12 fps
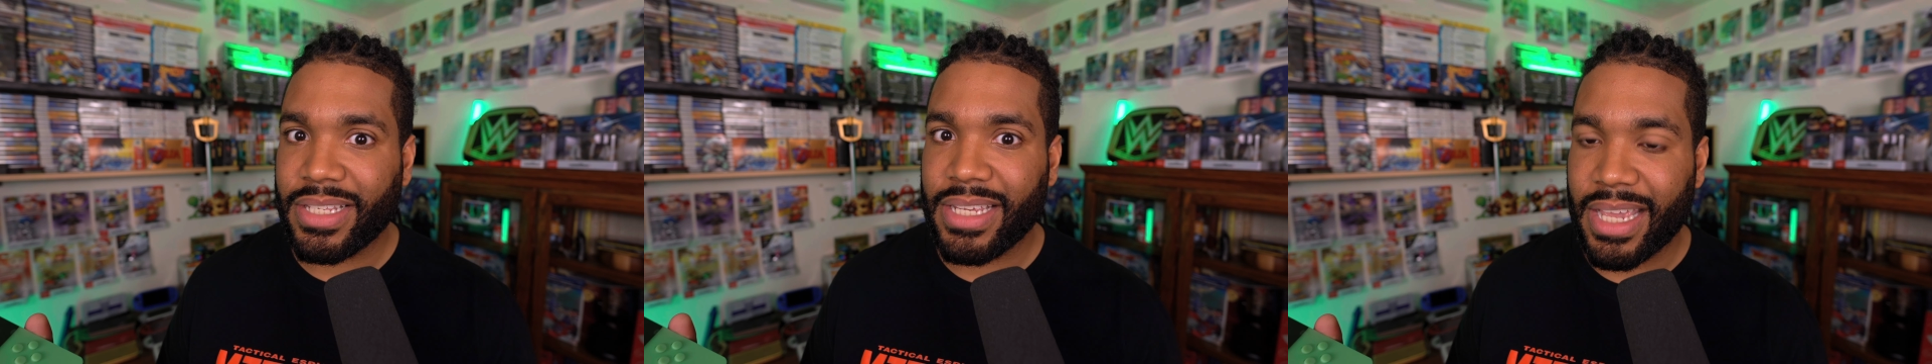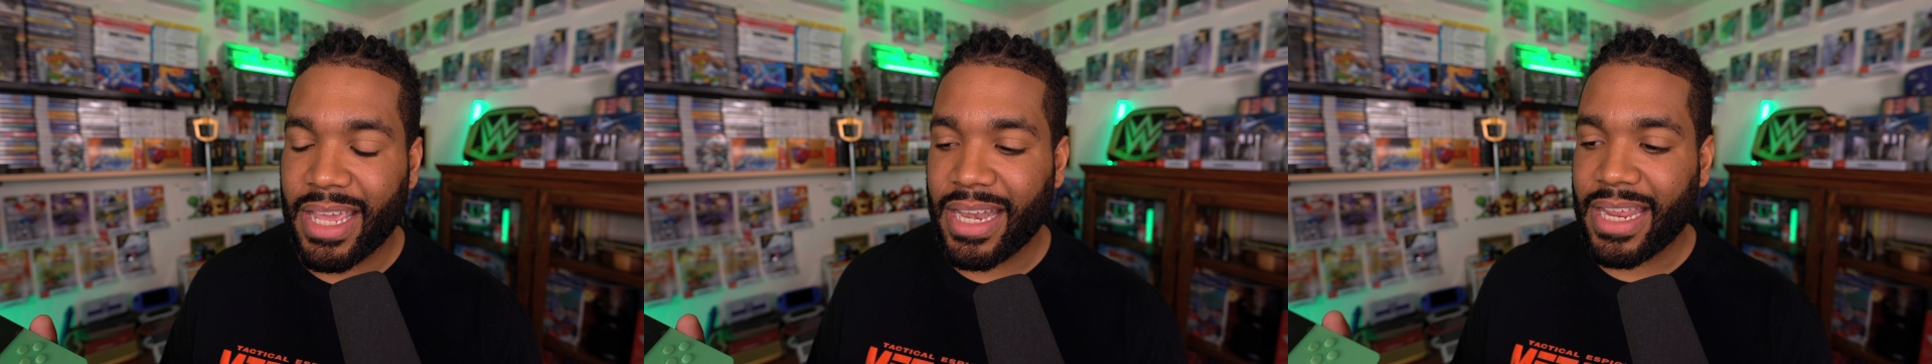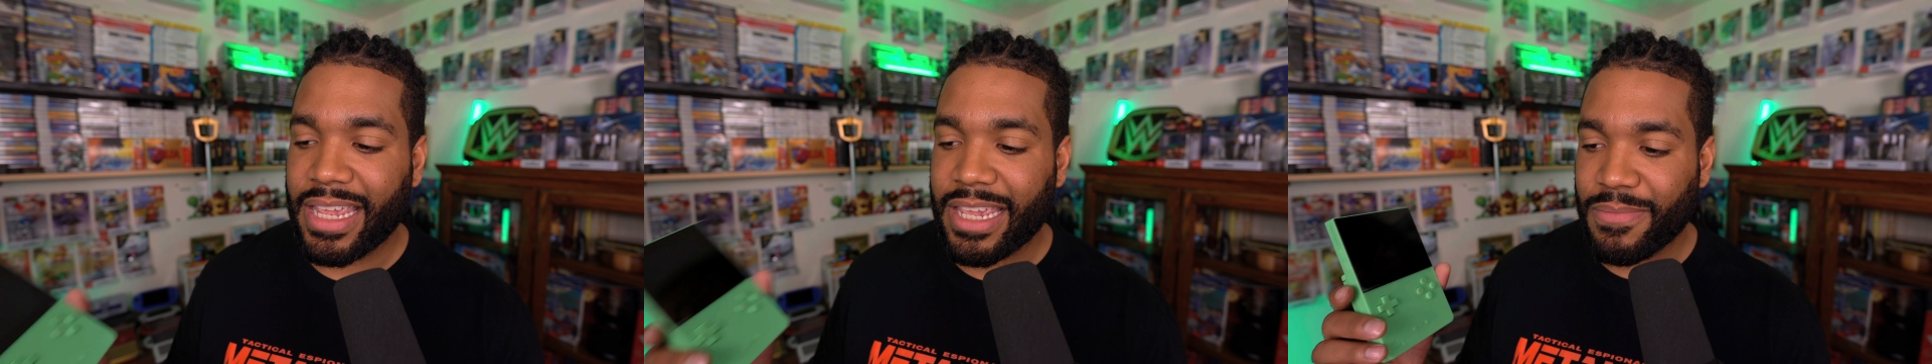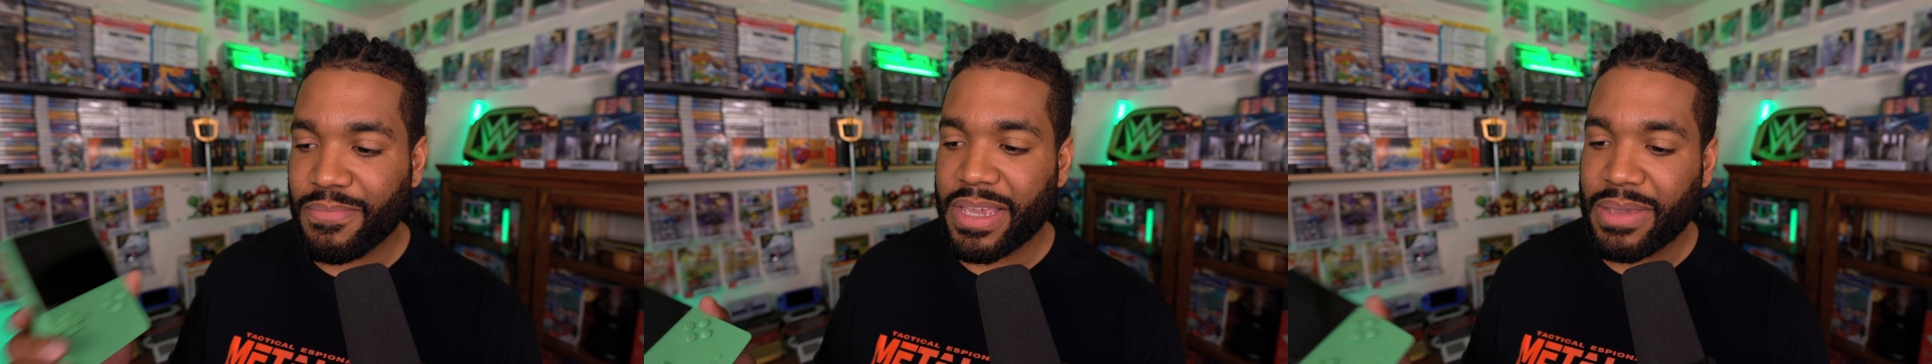again.
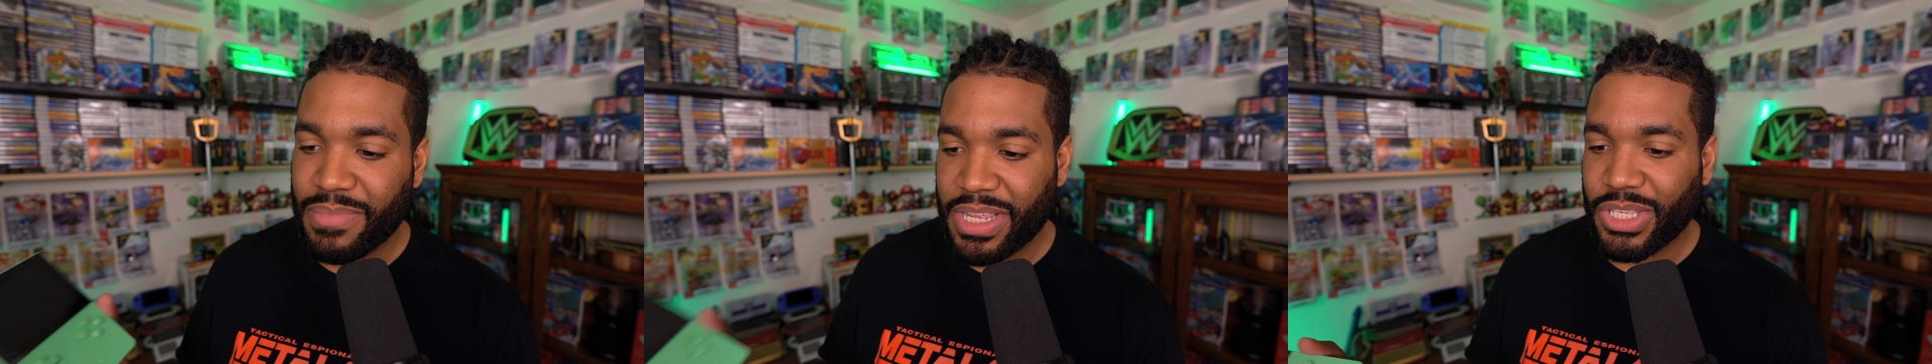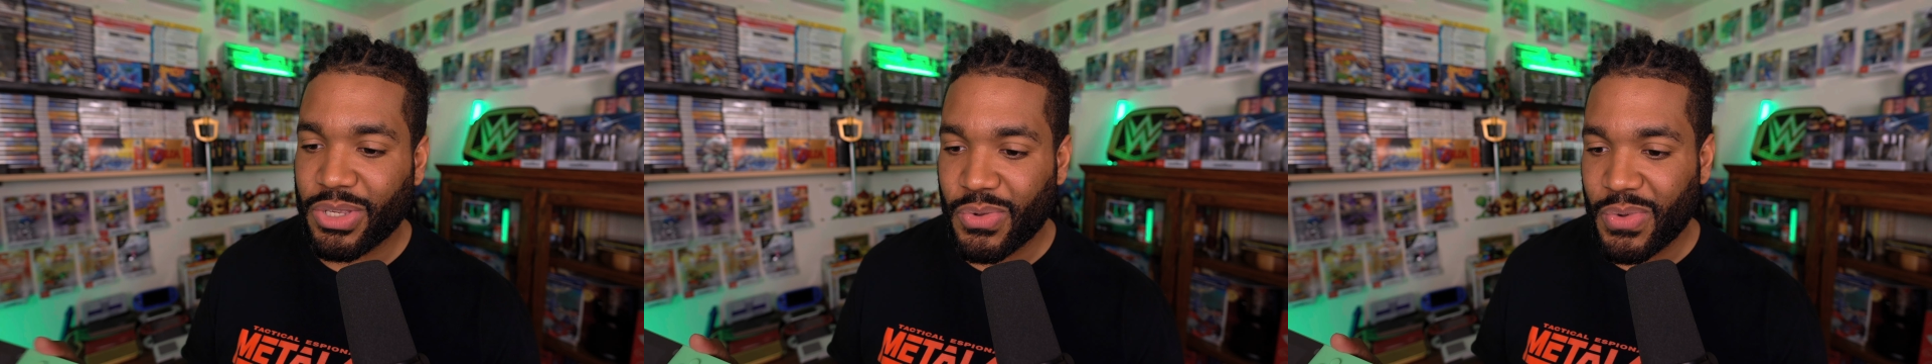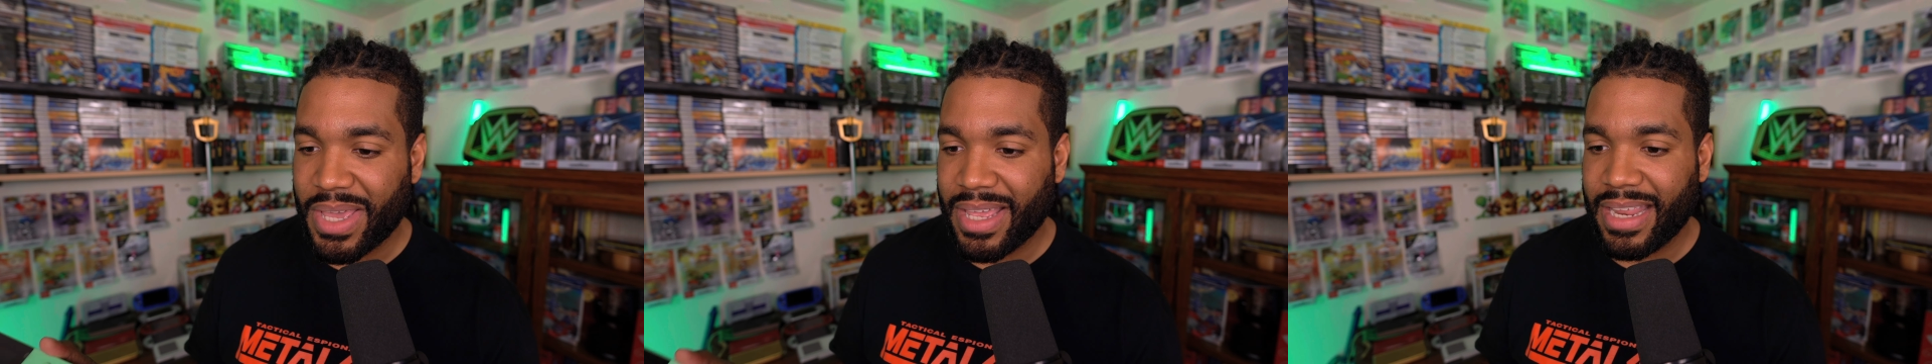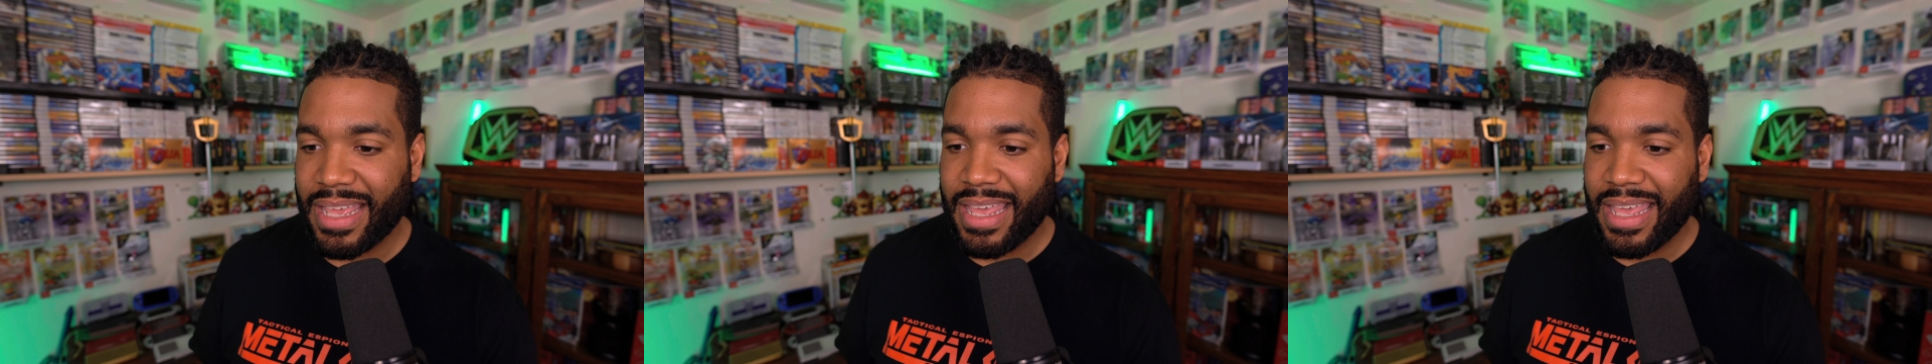He beat me to it.